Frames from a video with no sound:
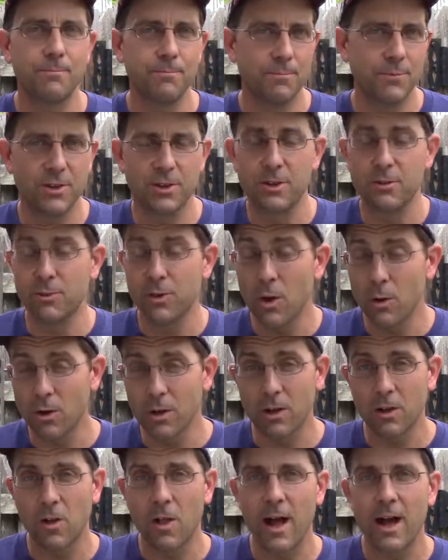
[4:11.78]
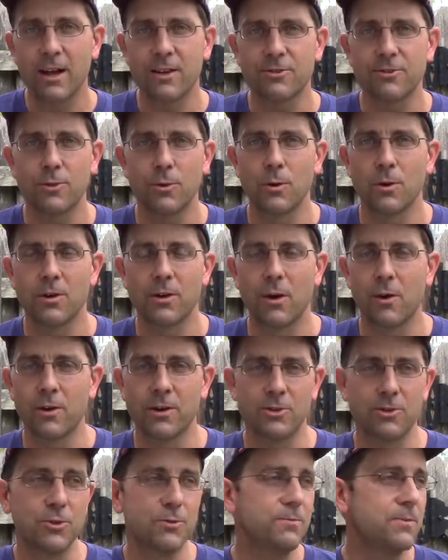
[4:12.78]
yoga class,
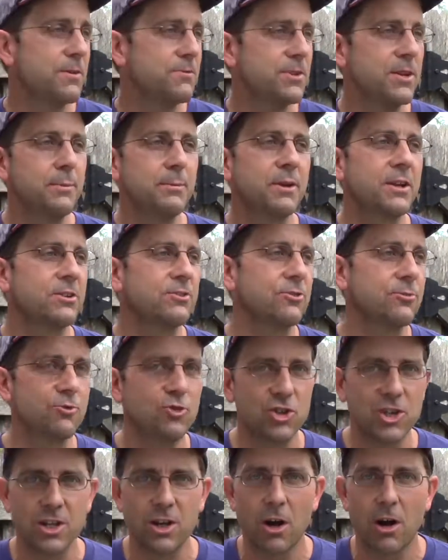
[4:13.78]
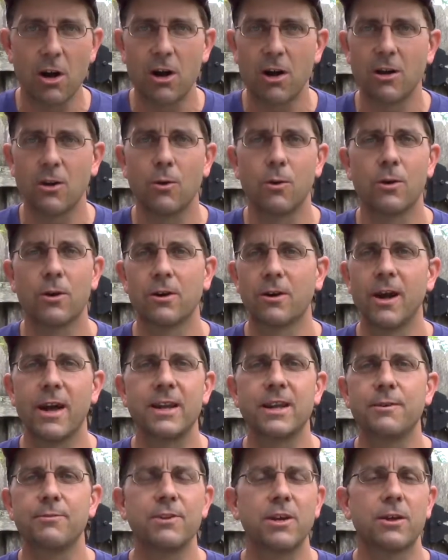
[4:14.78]
or do 15 minutes of Qigong, or
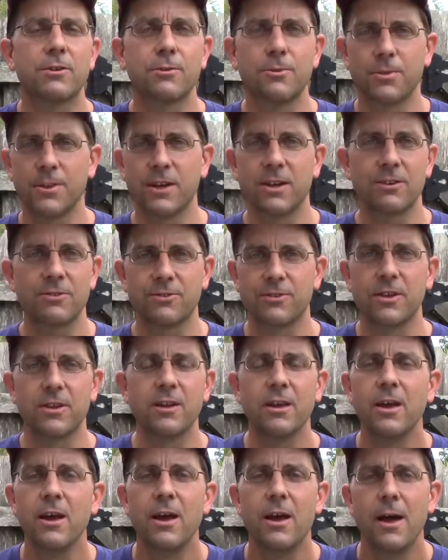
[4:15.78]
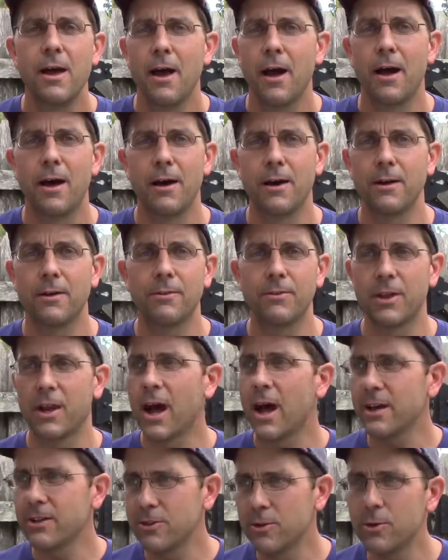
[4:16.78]
any of the other things that
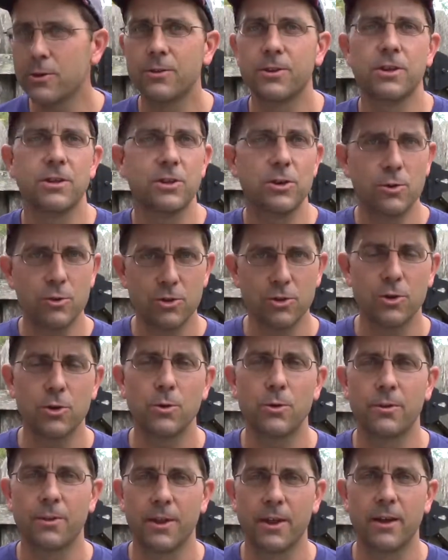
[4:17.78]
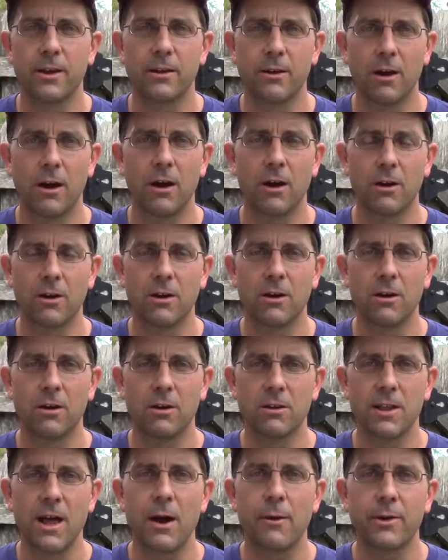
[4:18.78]
I do, that you do, that are
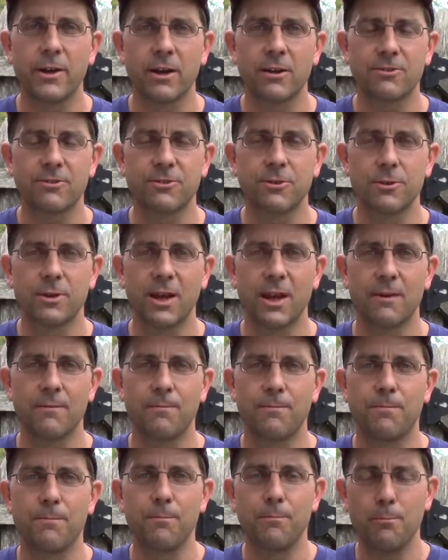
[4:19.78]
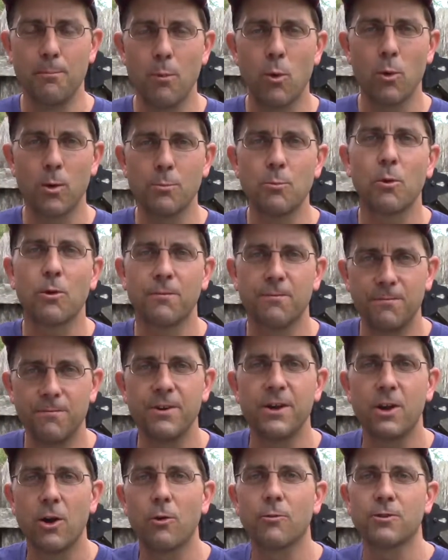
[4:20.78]
allowing us to get more and more
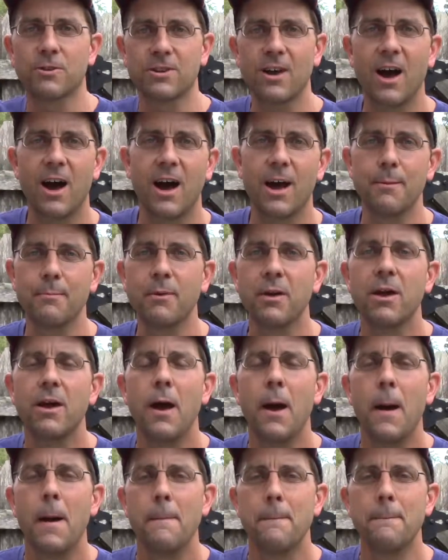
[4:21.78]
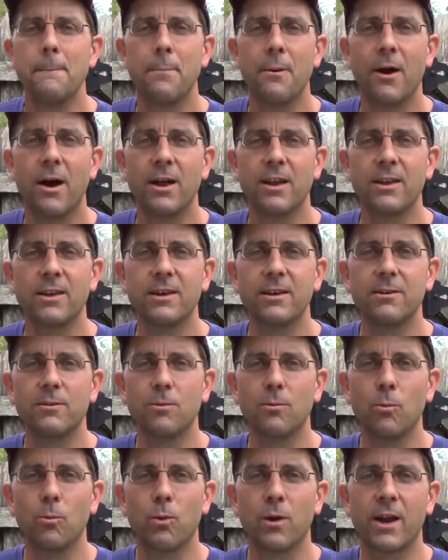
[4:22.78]
fit over time. But
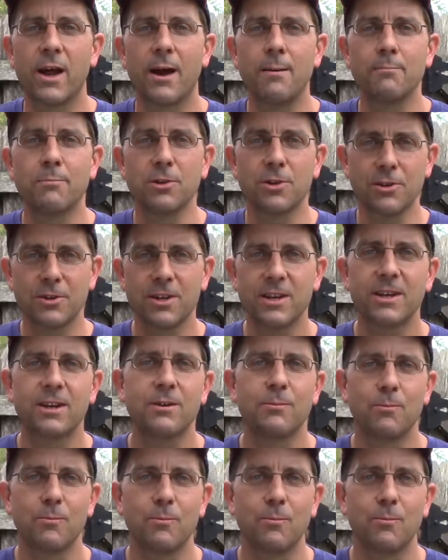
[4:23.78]
what I'm learning,